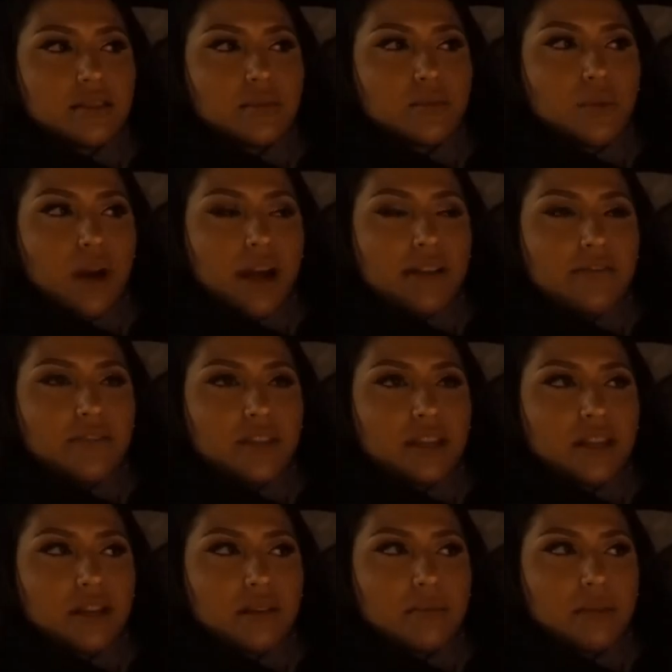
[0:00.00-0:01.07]
wife and
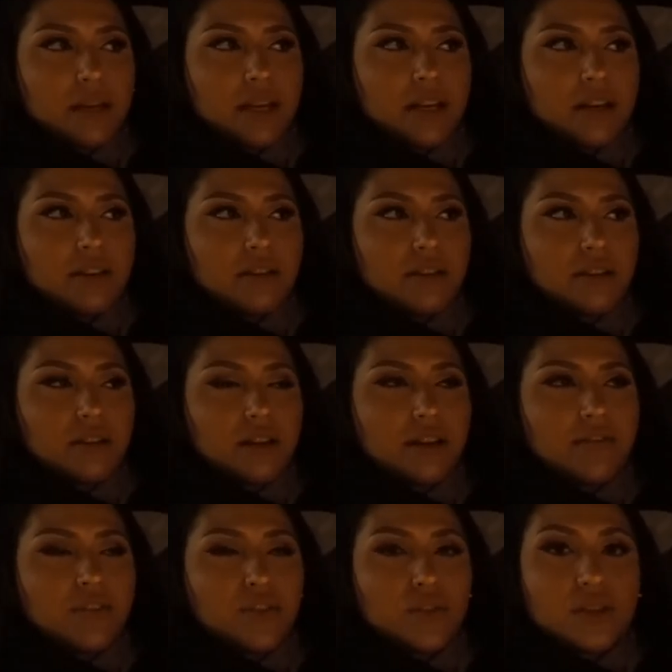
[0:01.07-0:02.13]
then my other
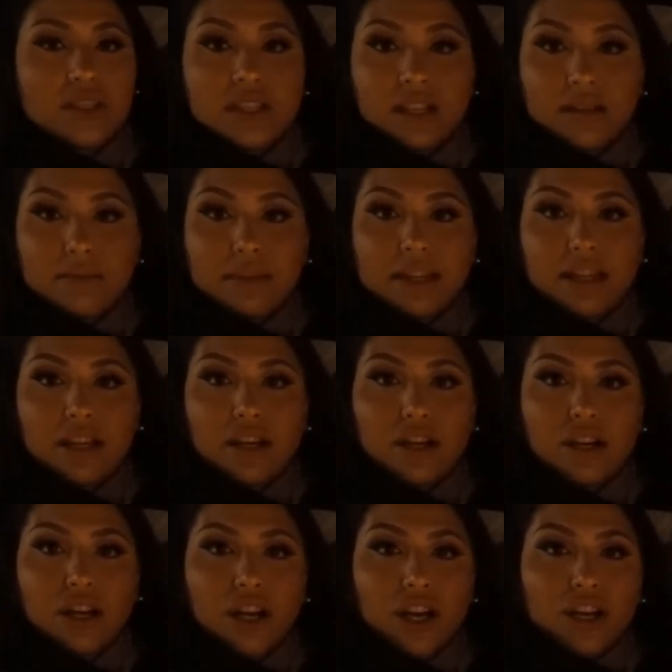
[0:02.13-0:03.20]
nephew, he's gonna be
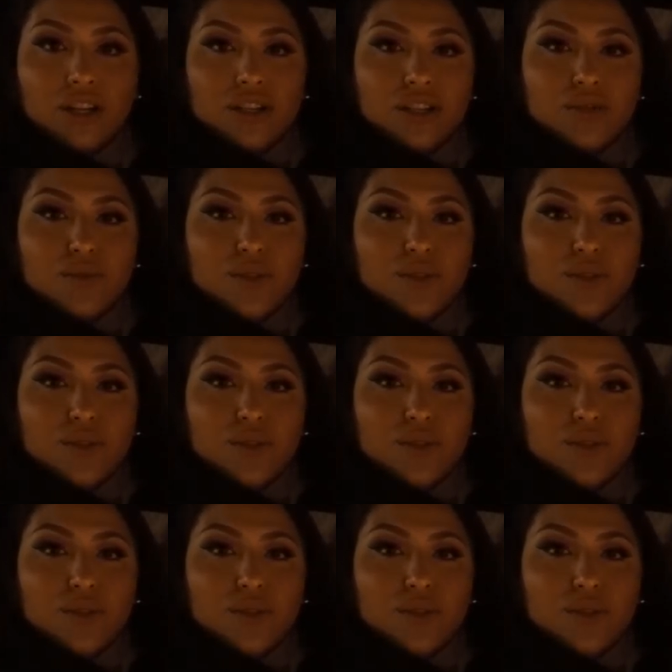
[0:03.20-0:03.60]
there too.